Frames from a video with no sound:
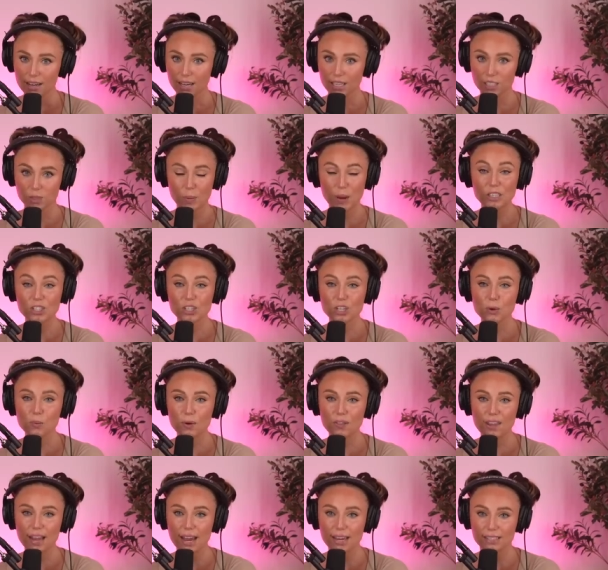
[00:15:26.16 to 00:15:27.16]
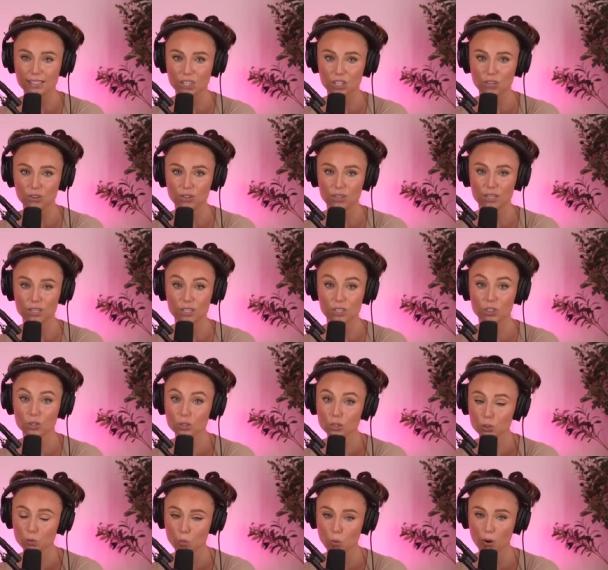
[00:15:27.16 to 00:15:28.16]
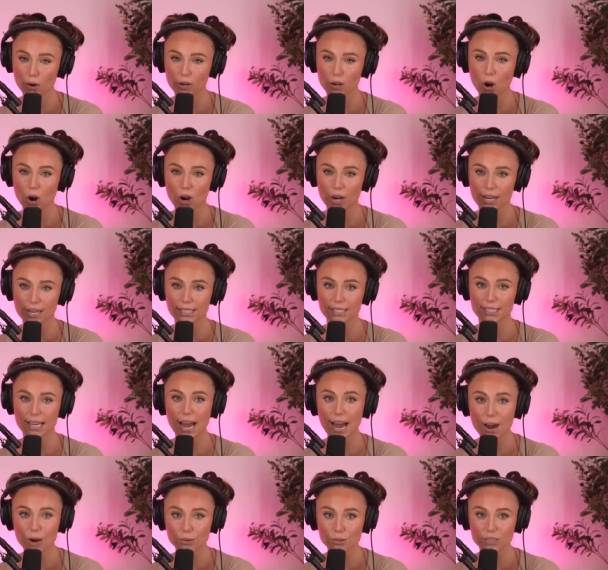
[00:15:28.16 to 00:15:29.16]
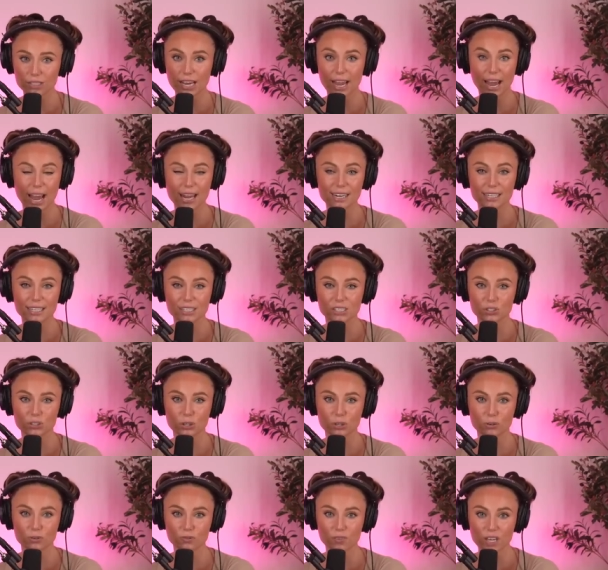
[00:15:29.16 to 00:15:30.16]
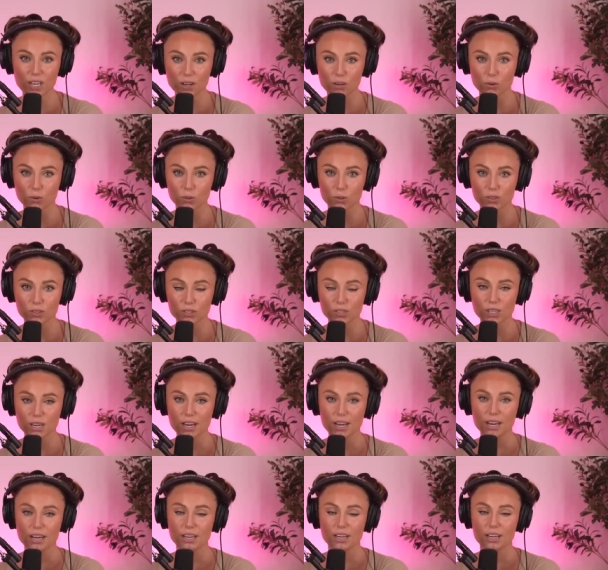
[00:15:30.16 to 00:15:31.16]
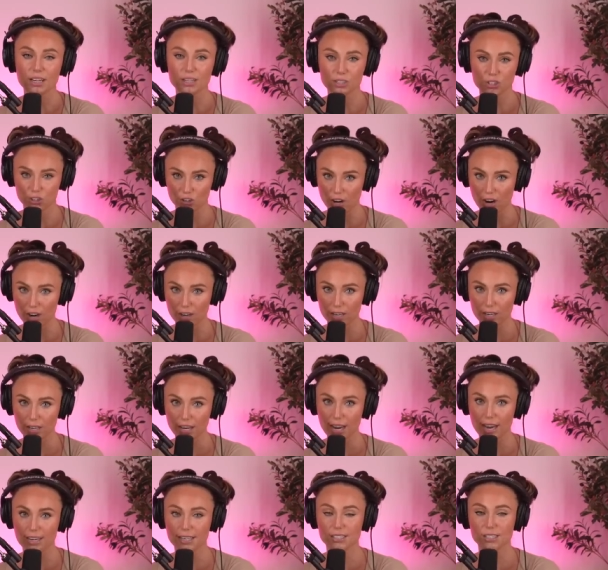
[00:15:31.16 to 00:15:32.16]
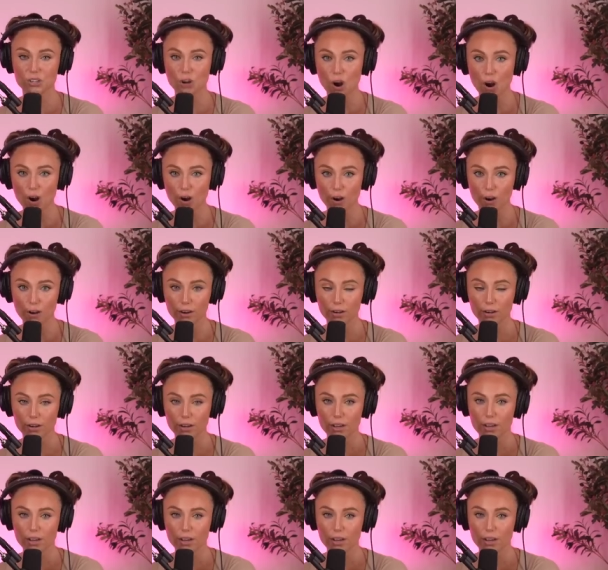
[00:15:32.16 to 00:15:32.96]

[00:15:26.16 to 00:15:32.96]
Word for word: especially when they executed a search warrant on his house and his two vehicles his truck and his car.